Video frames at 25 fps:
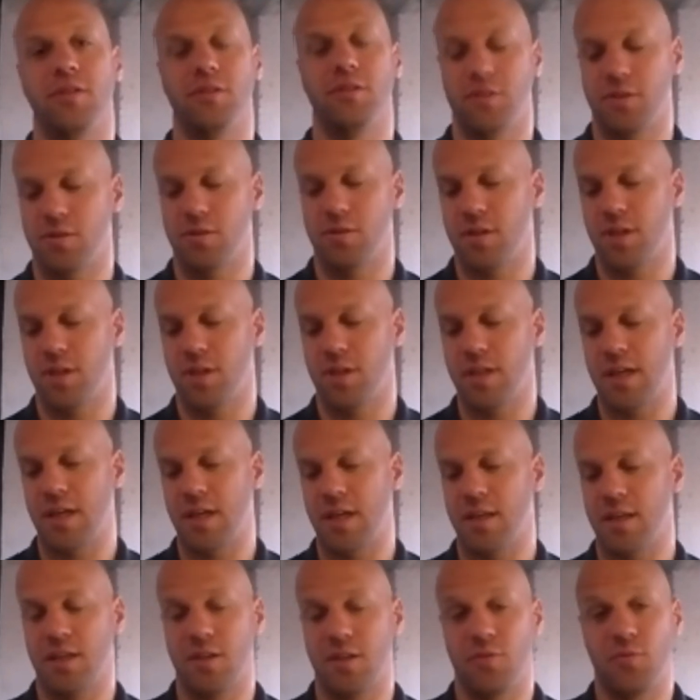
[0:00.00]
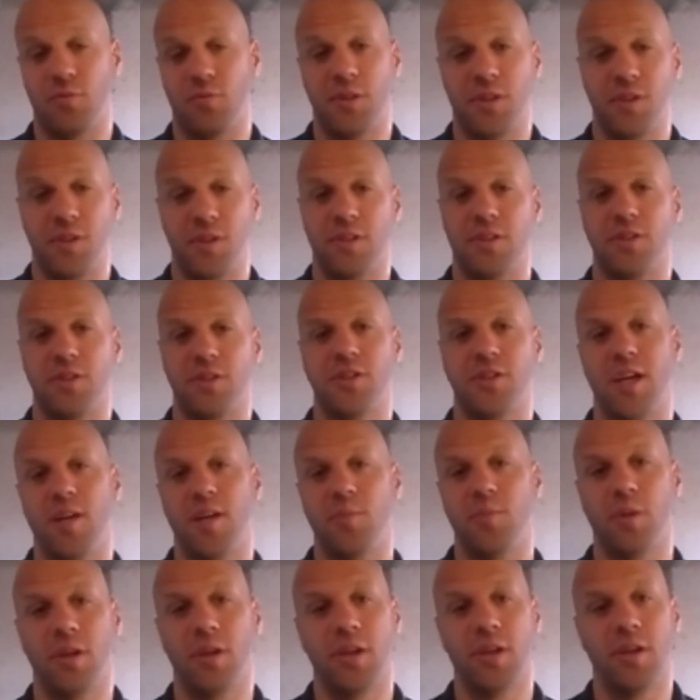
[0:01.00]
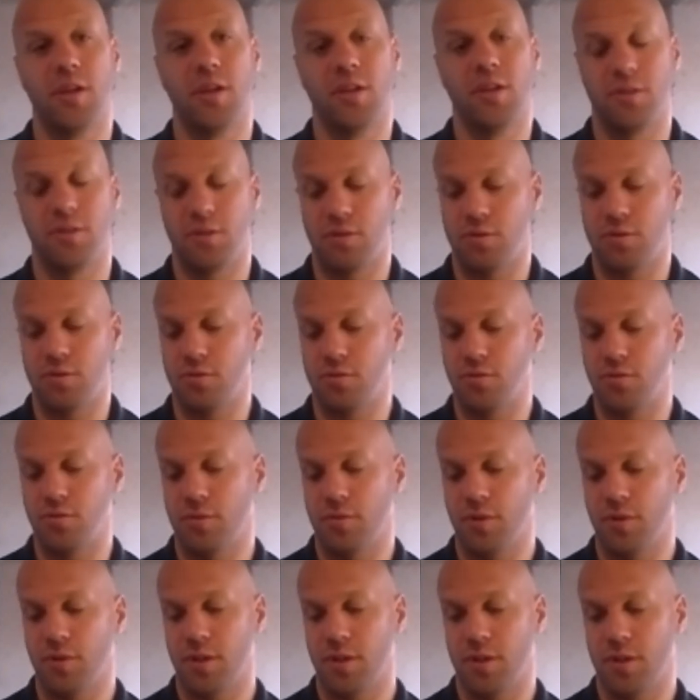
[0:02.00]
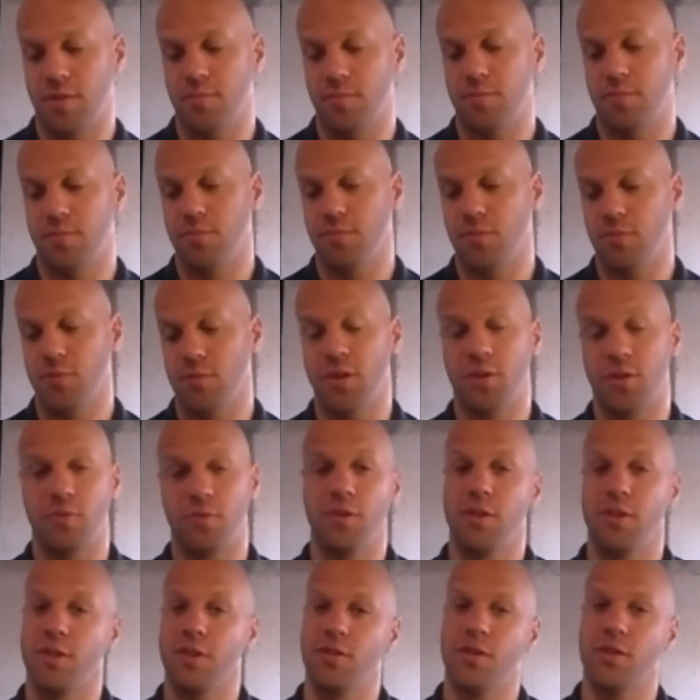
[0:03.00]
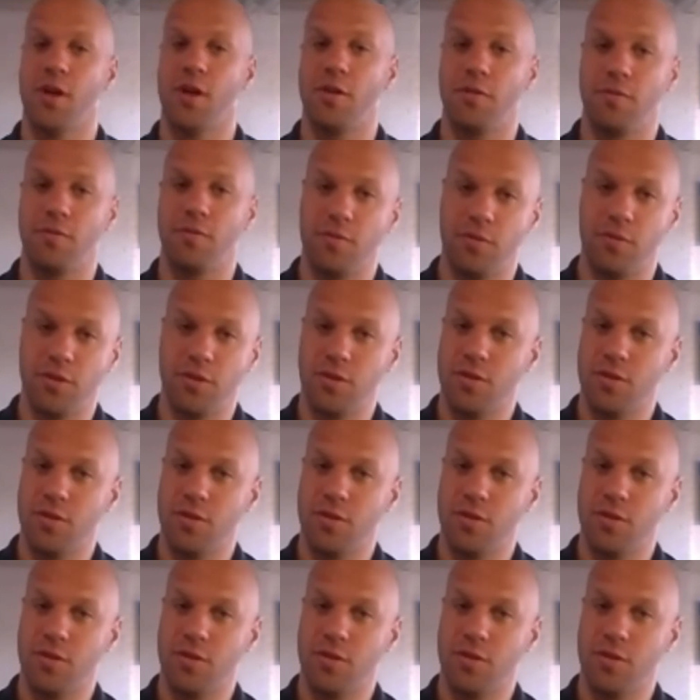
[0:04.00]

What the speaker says: And so they got it in really good shape to look really solid for you.